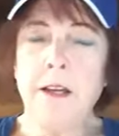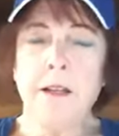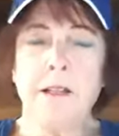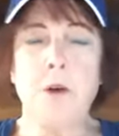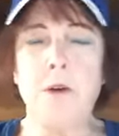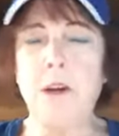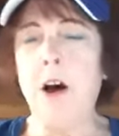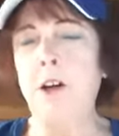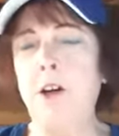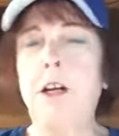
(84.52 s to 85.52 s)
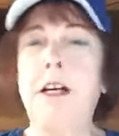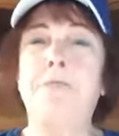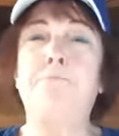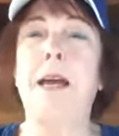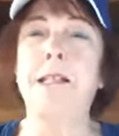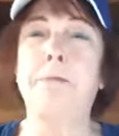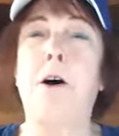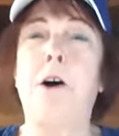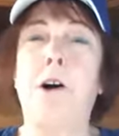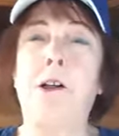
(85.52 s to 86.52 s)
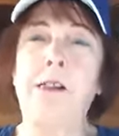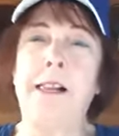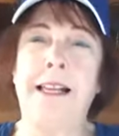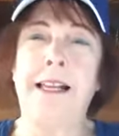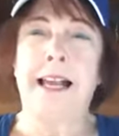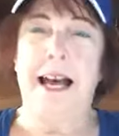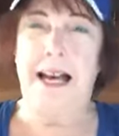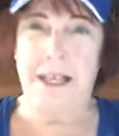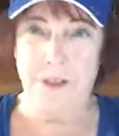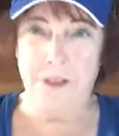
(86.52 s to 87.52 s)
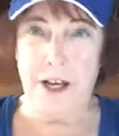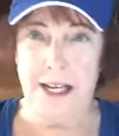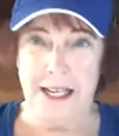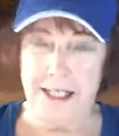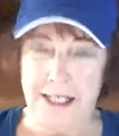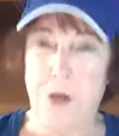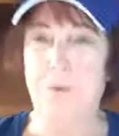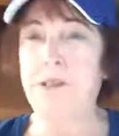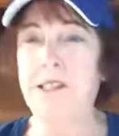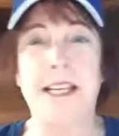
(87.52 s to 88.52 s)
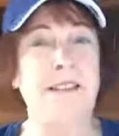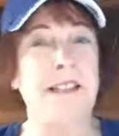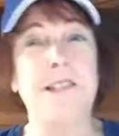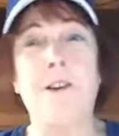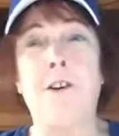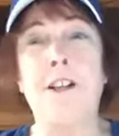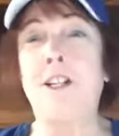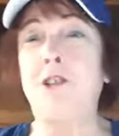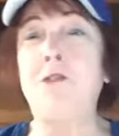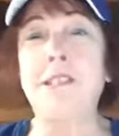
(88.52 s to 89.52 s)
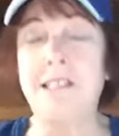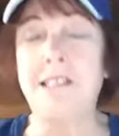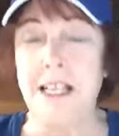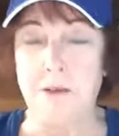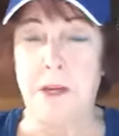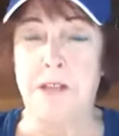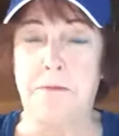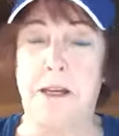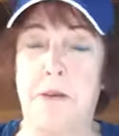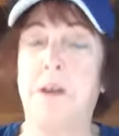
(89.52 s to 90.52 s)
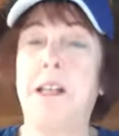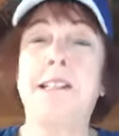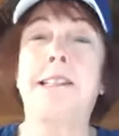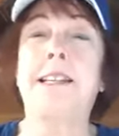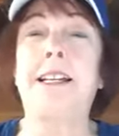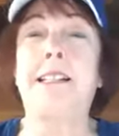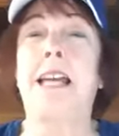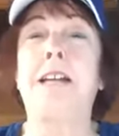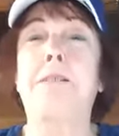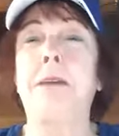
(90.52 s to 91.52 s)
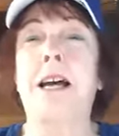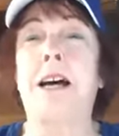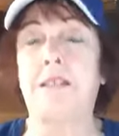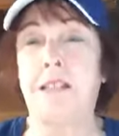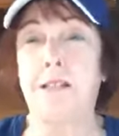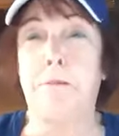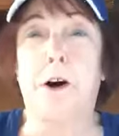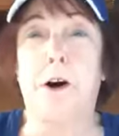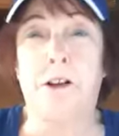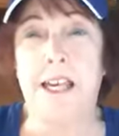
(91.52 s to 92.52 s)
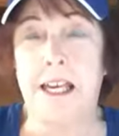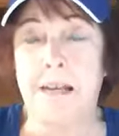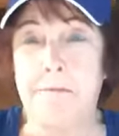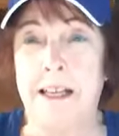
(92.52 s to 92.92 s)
So in honor of baseball, I thought I'd help you sing the song and you can sing it with me. We're gonna sing Take Me Out to the Ball Game.